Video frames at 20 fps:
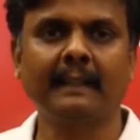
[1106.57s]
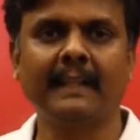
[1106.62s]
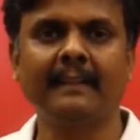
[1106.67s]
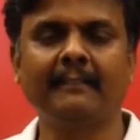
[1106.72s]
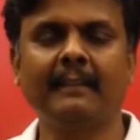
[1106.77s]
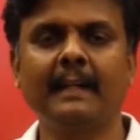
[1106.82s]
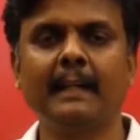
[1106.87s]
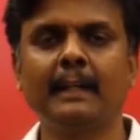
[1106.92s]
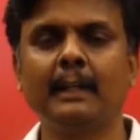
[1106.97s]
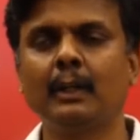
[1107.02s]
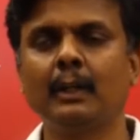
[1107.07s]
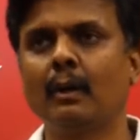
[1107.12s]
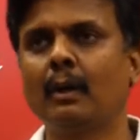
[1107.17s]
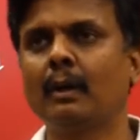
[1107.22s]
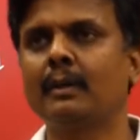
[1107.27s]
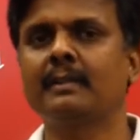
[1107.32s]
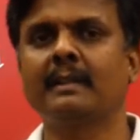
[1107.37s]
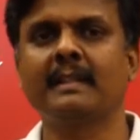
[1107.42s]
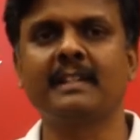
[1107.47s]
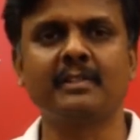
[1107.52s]
given in your
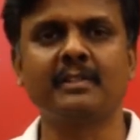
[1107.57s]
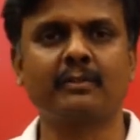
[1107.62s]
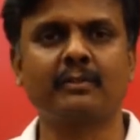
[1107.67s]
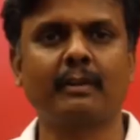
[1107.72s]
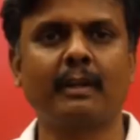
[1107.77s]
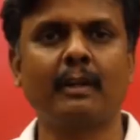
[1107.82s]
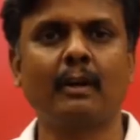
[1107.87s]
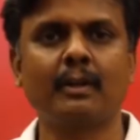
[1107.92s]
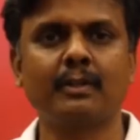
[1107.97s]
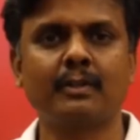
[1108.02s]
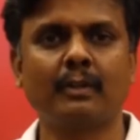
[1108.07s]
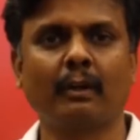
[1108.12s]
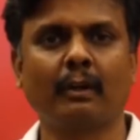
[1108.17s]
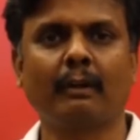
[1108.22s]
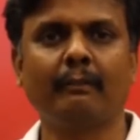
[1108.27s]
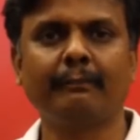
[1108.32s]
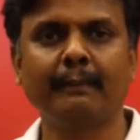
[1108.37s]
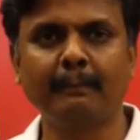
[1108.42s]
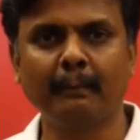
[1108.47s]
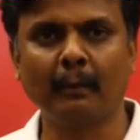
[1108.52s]
history or
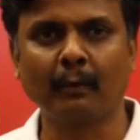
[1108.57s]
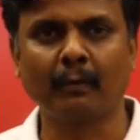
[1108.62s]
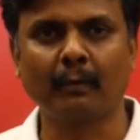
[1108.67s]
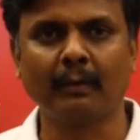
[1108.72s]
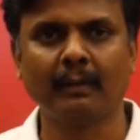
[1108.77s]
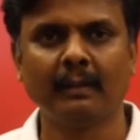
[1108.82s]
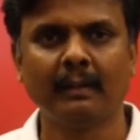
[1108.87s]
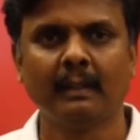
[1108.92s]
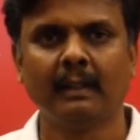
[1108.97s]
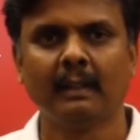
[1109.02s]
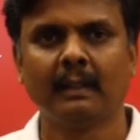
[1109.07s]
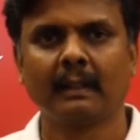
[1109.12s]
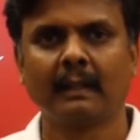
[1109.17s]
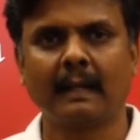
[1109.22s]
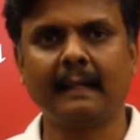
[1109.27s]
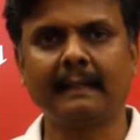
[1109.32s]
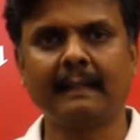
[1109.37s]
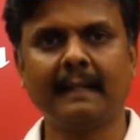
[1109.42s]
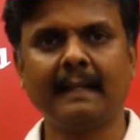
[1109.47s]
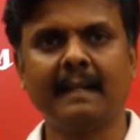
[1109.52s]
geography book
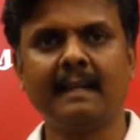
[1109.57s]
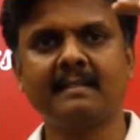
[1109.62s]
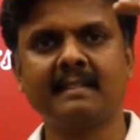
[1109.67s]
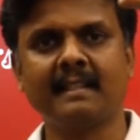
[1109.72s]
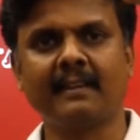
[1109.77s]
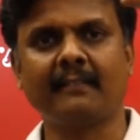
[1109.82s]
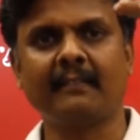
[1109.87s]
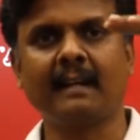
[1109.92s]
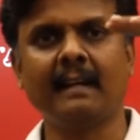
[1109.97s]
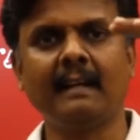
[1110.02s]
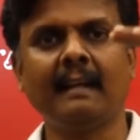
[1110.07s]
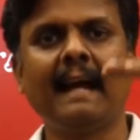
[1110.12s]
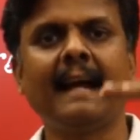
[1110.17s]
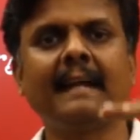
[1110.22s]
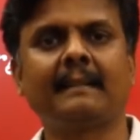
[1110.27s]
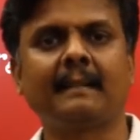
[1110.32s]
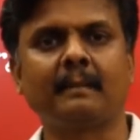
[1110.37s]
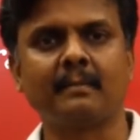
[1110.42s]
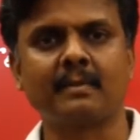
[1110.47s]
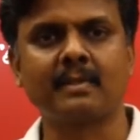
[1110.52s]
containing several
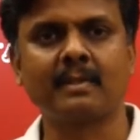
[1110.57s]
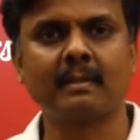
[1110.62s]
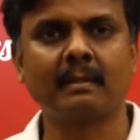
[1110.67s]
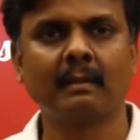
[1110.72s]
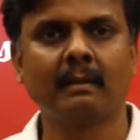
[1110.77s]
items